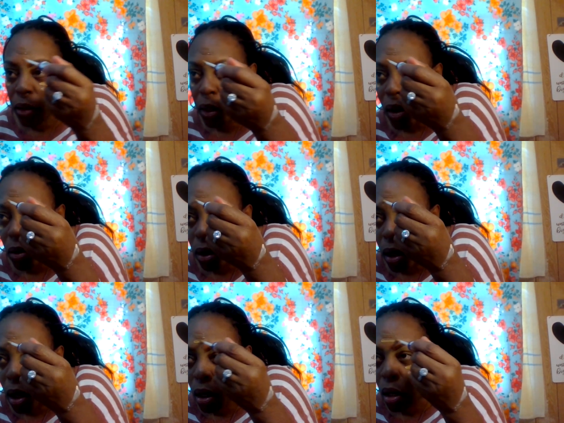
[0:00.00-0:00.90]
you know
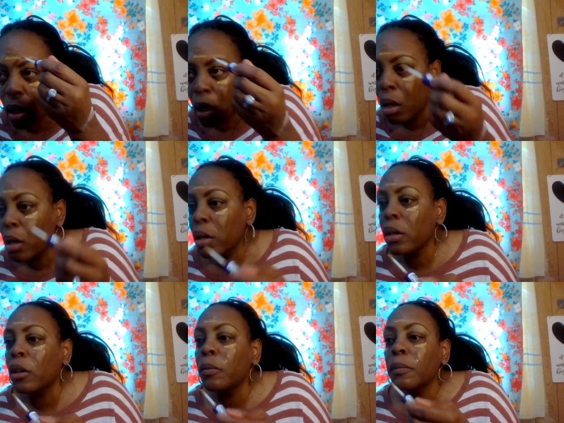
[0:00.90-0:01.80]
look you
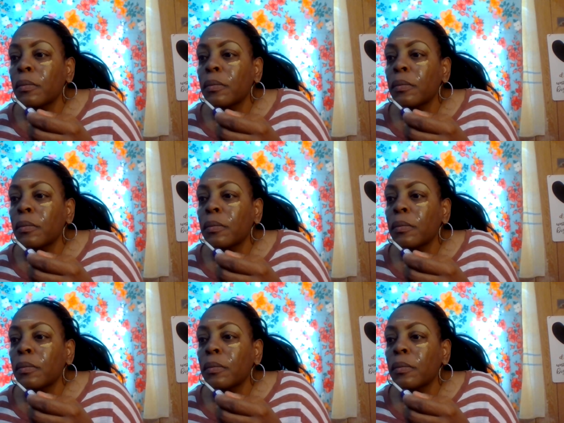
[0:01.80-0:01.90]
know